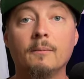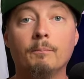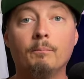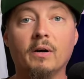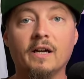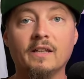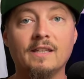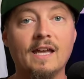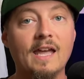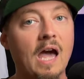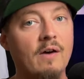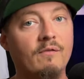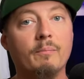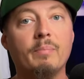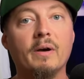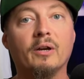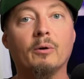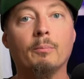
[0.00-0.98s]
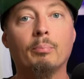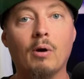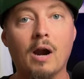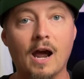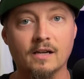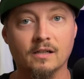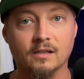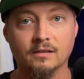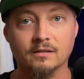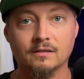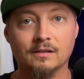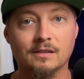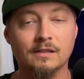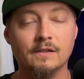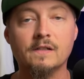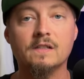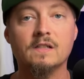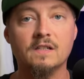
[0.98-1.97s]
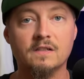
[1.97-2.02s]
but they have a better product
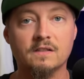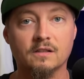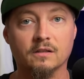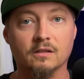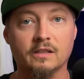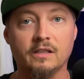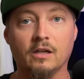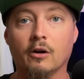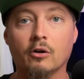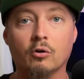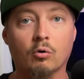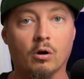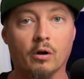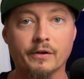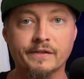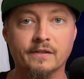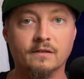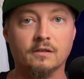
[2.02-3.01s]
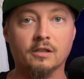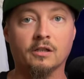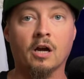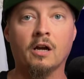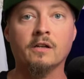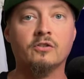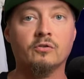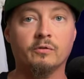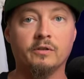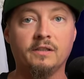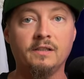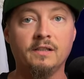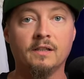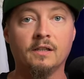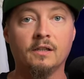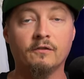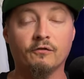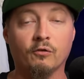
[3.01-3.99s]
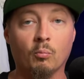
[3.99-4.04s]
consistently across the country
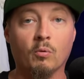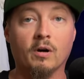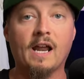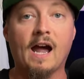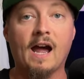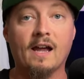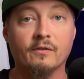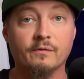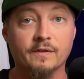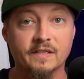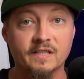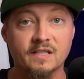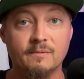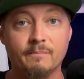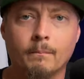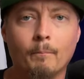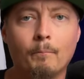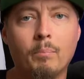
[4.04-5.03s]
from what I have seen.